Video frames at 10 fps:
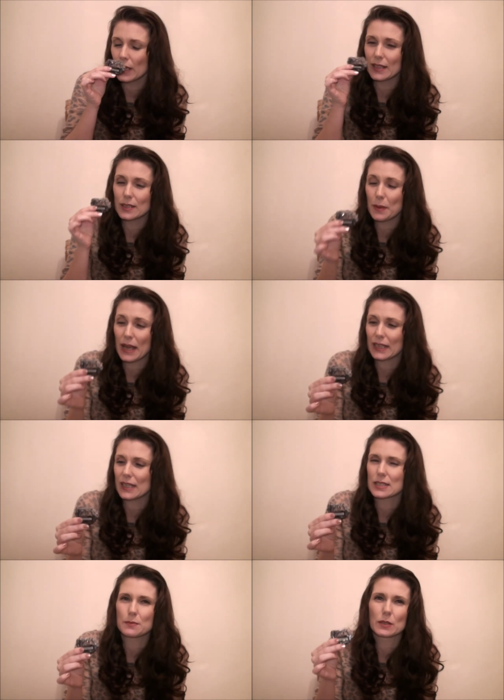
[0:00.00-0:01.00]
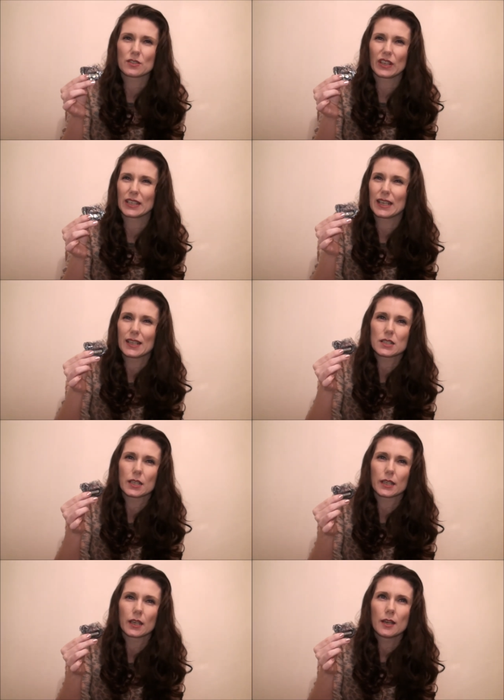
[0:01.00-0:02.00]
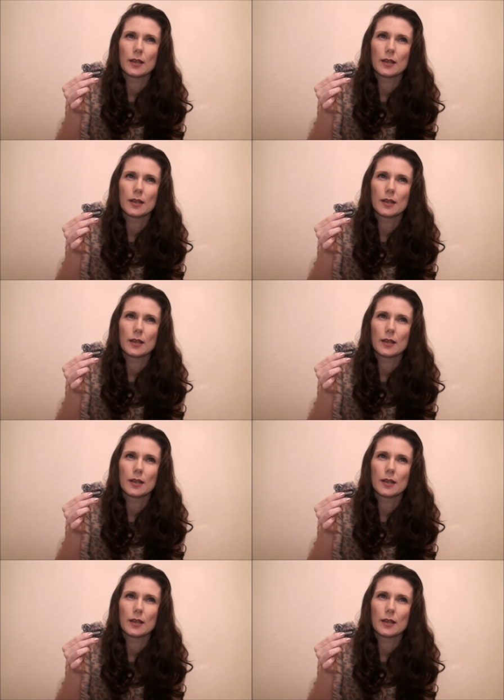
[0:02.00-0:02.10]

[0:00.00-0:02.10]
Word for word: In the packet it smells very nice, like,